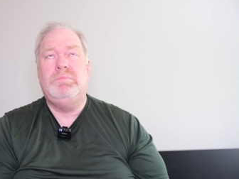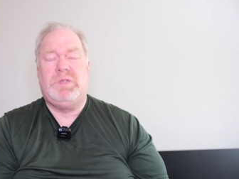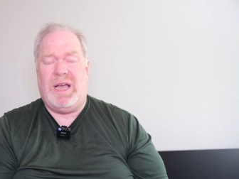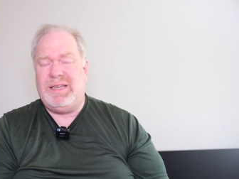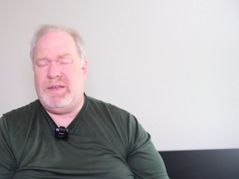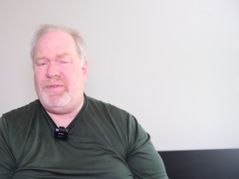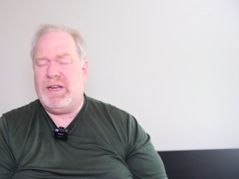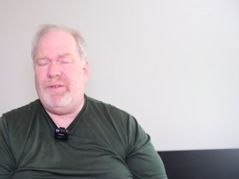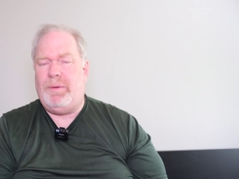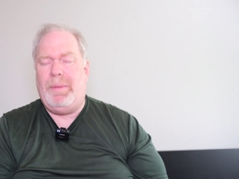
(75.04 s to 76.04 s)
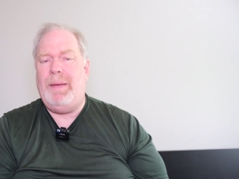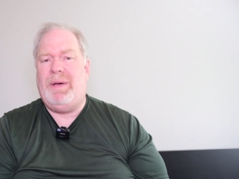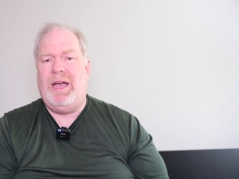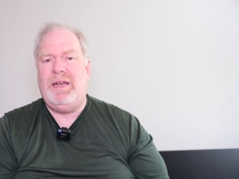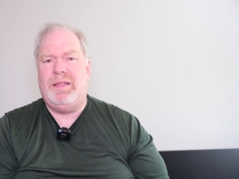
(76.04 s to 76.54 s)
cost effective in my
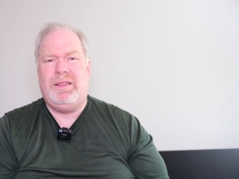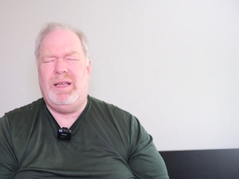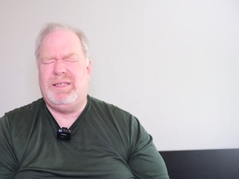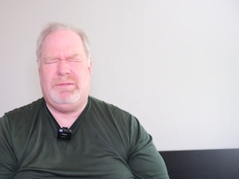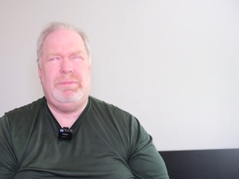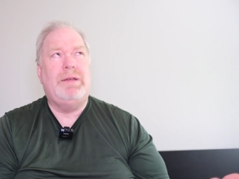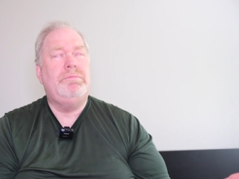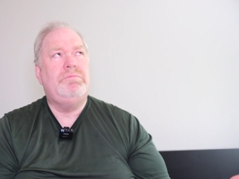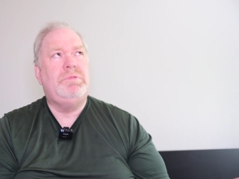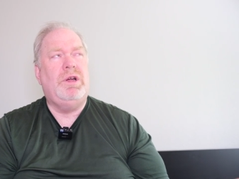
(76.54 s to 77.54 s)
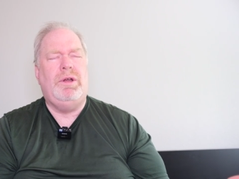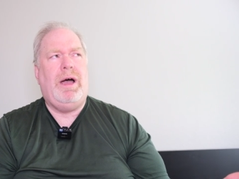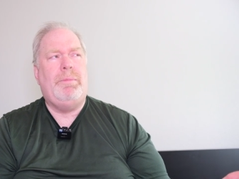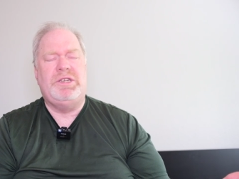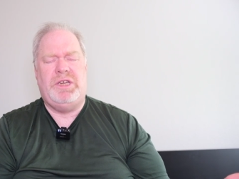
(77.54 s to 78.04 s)
mind. it's I don't know
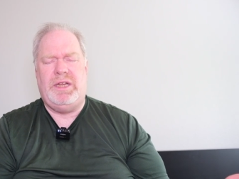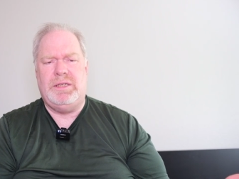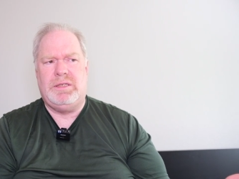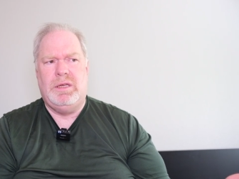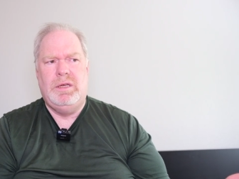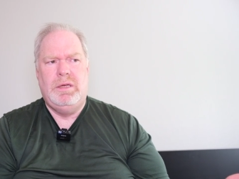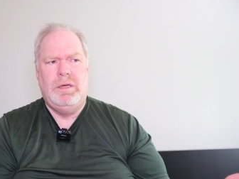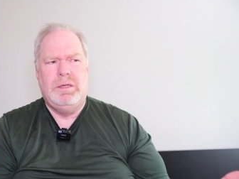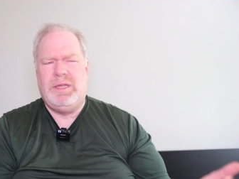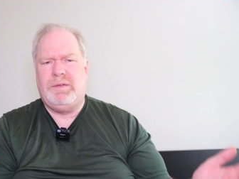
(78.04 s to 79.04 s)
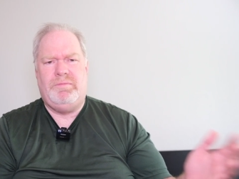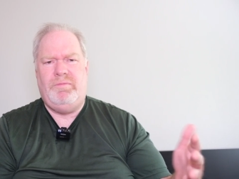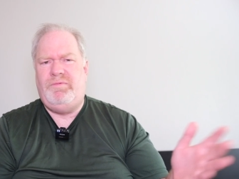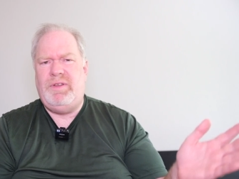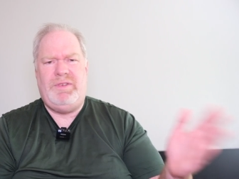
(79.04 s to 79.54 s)
how much it is. It's like
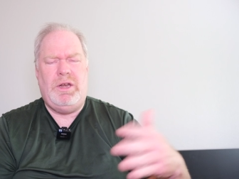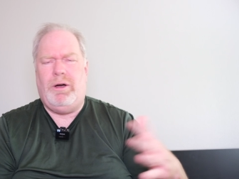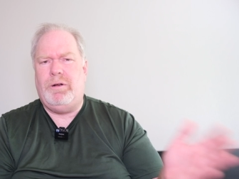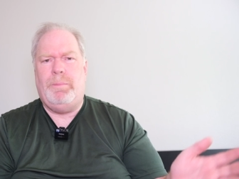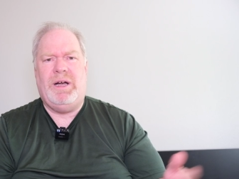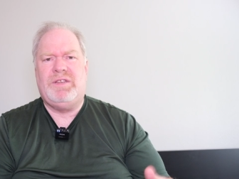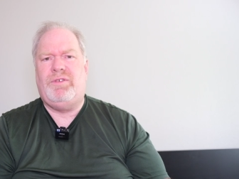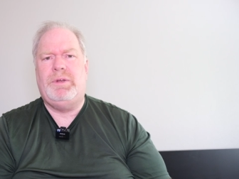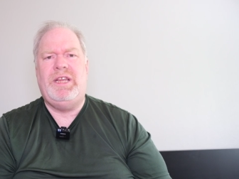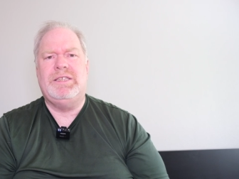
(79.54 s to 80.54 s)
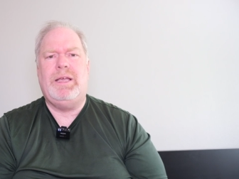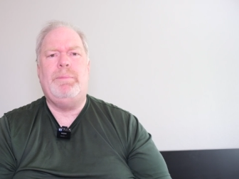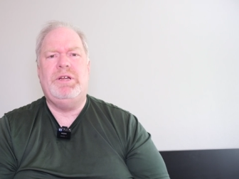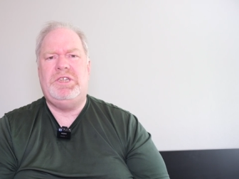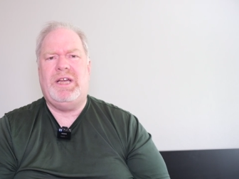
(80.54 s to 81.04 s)
50 to 100 bucks for TSA
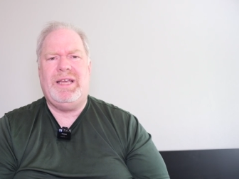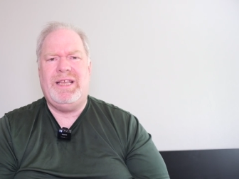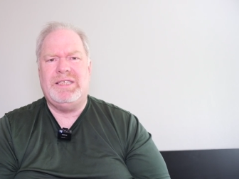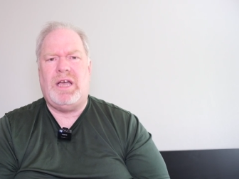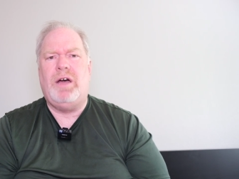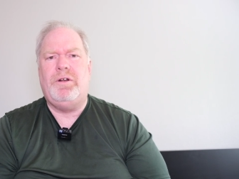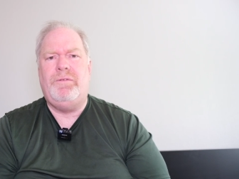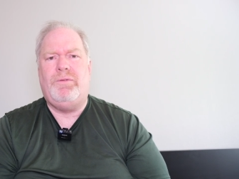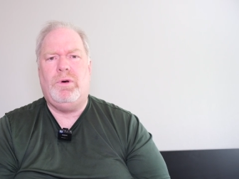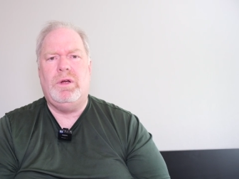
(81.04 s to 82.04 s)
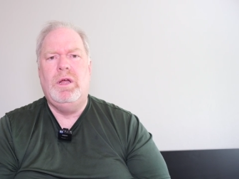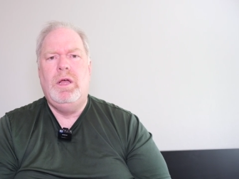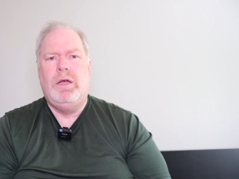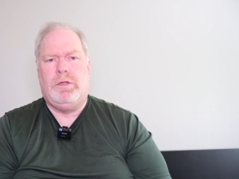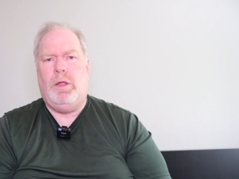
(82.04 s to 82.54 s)
PreCheck. I think it's 100 for
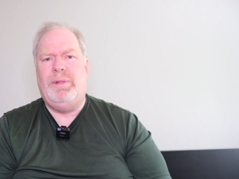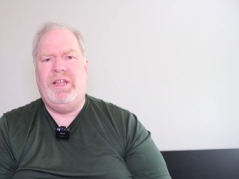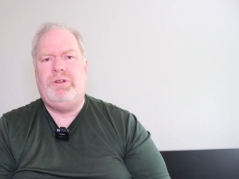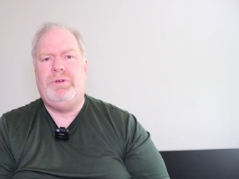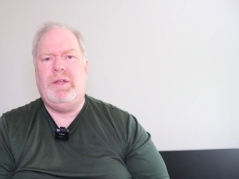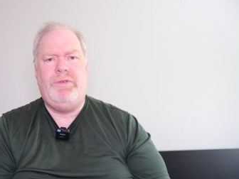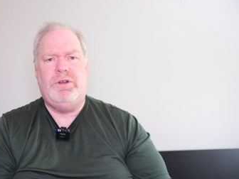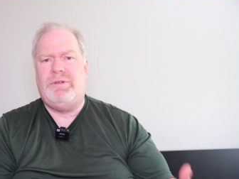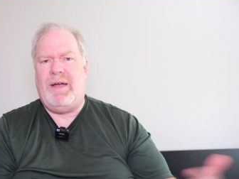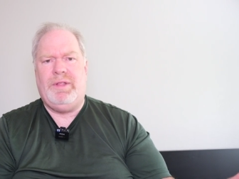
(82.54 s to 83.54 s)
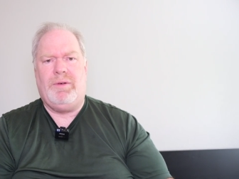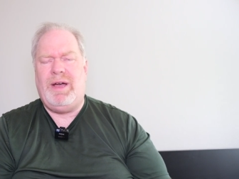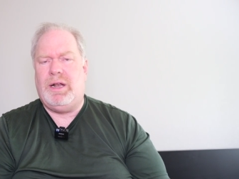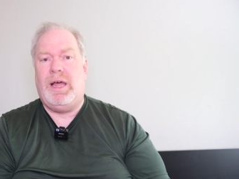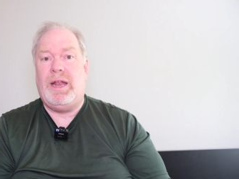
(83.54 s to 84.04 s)
Global Entry. If you're traveling
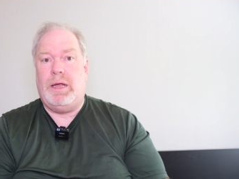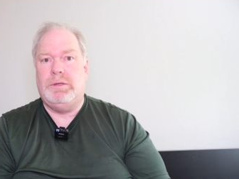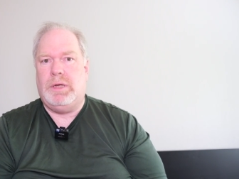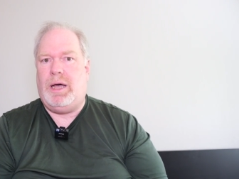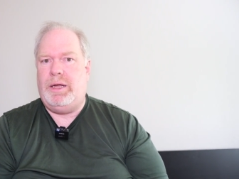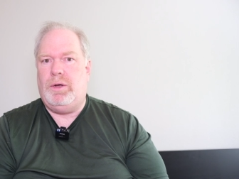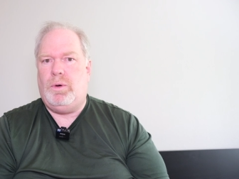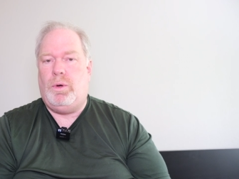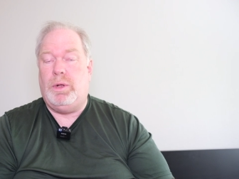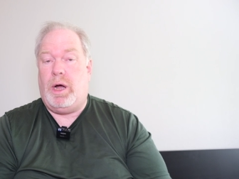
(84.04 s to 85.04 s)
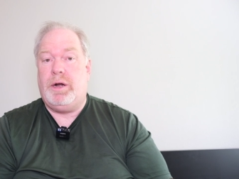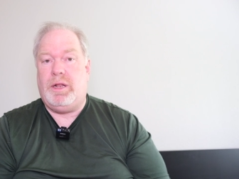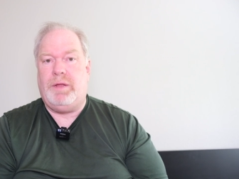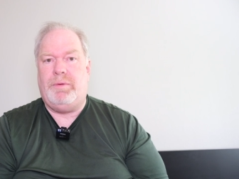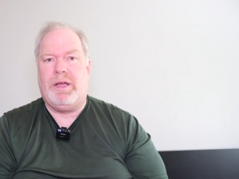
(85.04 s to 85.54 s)
around a lot, I
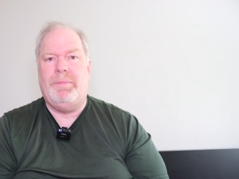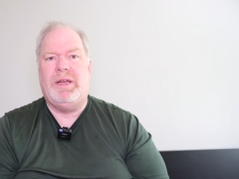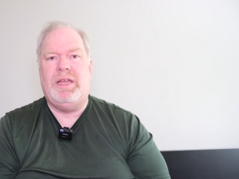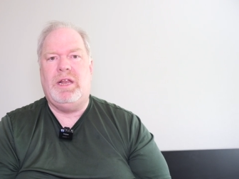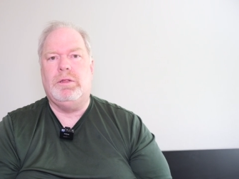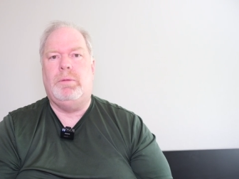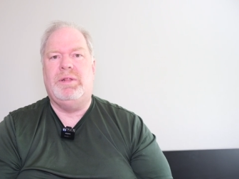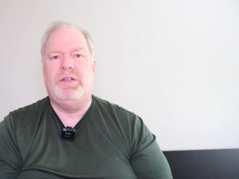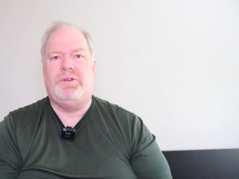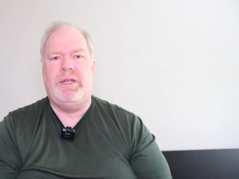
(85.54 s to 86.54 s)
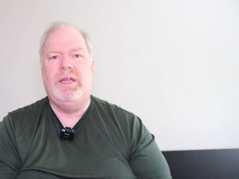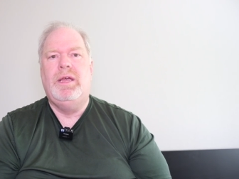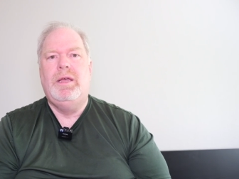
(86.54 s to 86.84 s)
wholeheartedly recommend getting Global Entry